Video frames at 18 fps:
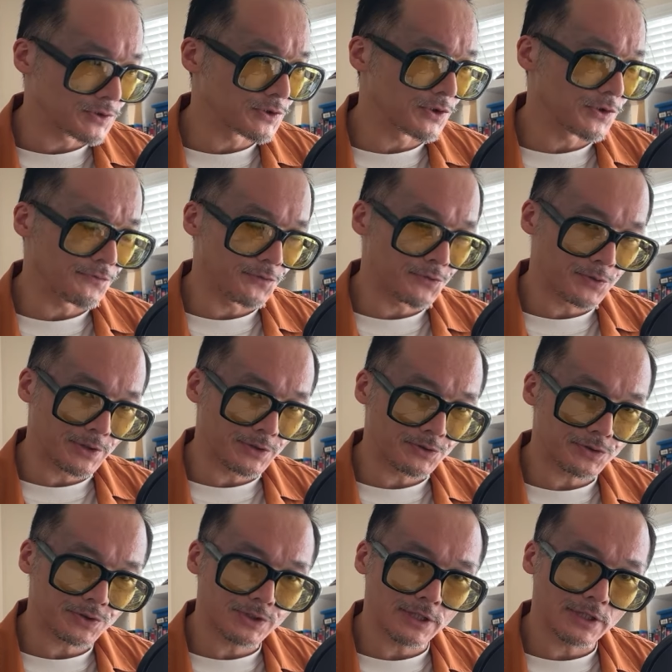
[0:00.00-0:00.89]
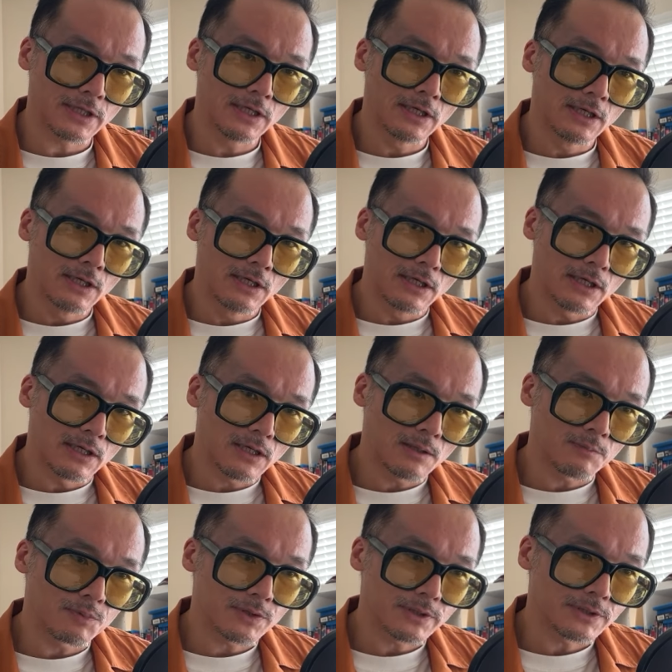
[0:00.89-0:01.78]
So if you're interested,
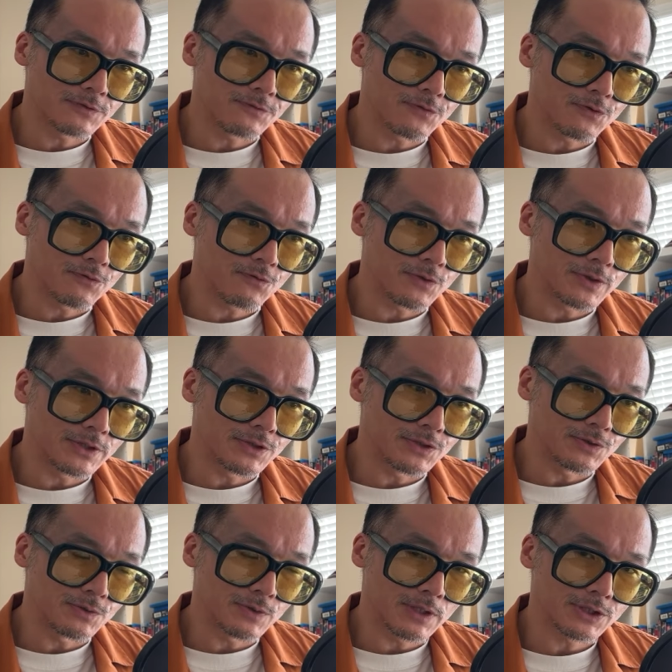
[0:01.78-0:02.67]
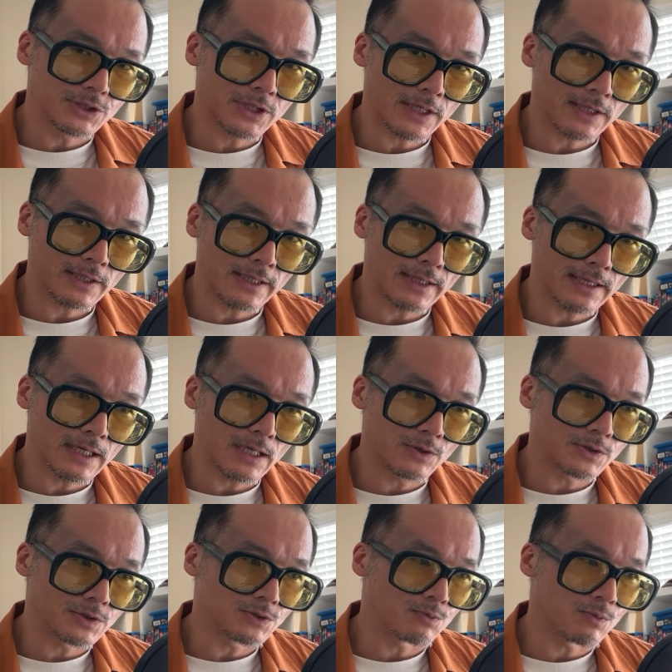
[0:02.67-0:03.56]
please feel free to check that
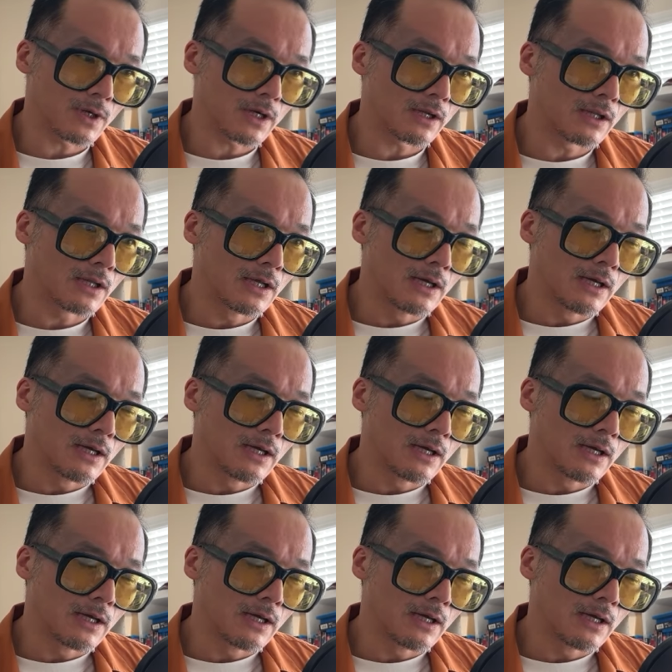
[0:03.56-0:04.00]
out as well.